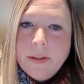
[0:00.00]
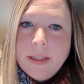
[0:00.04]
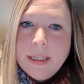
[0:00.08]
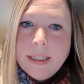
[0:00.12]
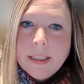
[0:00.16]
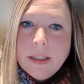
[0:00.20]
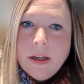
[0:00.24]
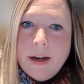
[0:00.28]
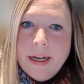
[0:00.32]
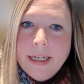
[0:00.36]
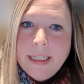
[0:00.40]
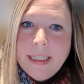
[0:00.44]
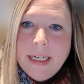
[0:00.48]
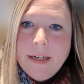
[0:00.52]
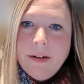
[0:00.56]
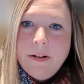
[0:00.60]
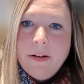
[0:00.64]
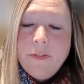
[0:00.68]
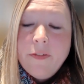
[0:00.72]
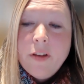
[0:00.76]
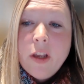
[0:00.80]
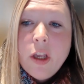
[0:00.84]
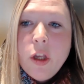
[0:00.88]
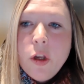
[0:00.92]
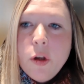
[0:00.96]
this idea
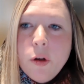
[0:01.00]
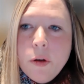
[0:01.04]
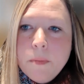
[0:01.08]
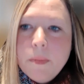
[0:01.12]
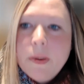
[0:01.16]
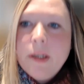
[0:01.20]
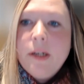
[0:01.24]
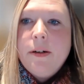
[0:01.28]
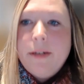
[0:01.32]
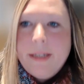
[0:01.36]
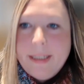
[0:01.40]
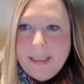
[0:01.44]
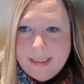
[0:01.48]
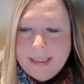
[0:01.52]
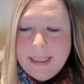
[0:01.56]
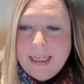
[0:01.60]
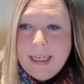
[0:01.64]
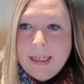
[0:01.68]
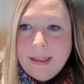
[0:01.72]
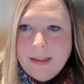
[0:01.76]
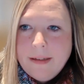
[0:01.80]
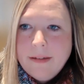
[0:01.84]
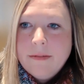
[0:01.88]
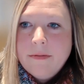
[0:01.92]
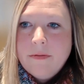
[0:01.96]
of
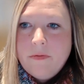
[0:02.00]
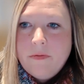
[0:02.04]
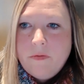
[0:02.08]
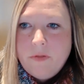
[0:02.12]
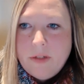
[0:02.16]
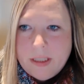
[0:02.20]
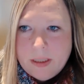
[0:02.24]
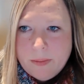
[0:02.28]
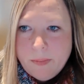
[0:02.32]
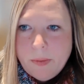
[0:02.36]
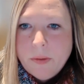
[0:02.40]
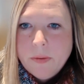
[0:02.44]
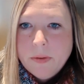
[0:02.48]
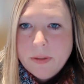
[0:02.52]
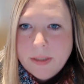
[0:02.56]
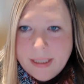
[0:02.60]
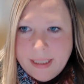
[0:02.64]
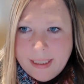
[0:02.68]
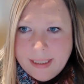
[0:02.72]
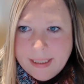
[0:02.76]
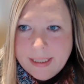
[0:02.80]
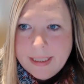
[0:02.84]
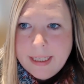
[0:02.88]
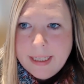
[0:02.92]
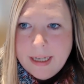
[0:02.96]
humanizing
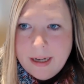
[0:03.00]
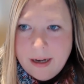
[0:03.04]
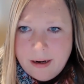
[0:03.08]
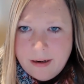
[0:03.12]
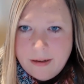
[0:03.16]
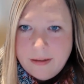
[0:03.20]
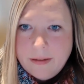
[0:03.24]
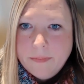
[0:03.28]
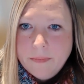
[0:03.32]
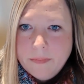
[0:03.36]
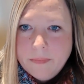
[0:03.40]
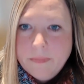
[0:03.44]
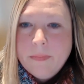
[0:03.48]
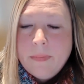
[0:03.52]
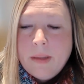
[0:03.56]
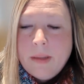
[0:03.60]
responses to harm.